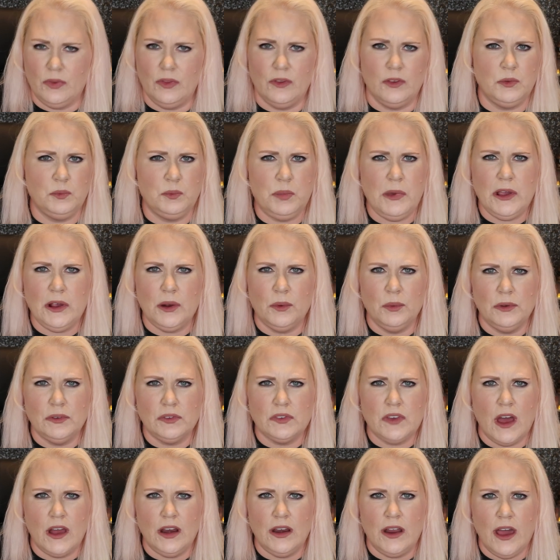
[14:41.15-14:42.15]
where the speaker
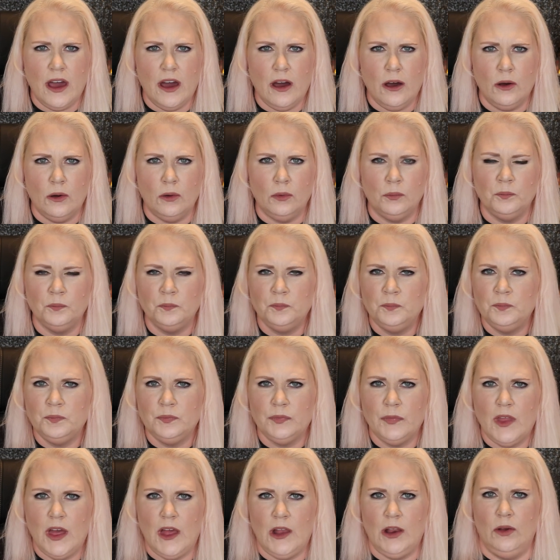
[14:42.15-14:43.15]
was cutting out.
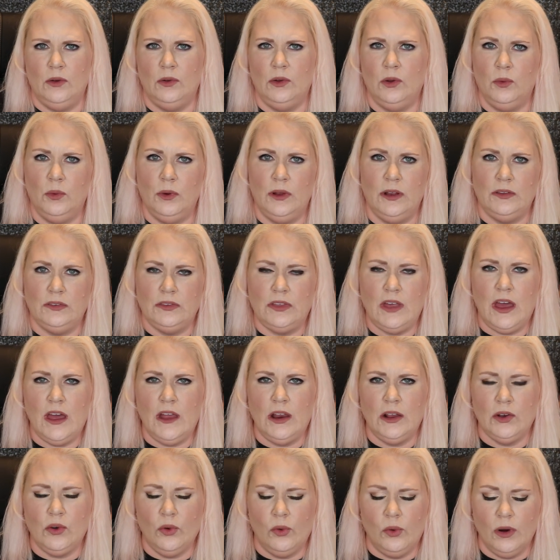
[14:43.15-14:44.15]
I don't know what it
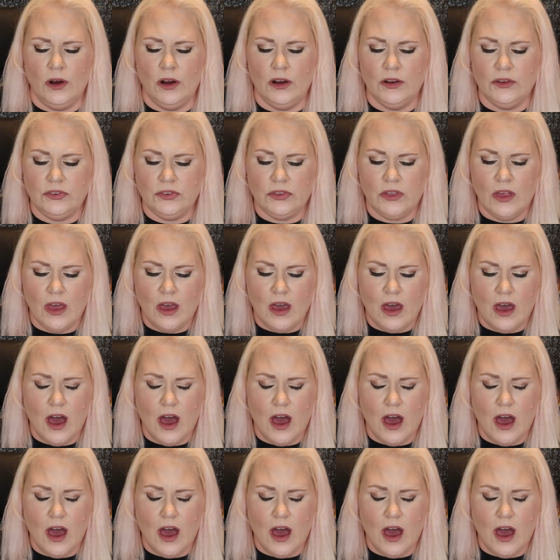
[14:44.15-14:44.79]
said, of course.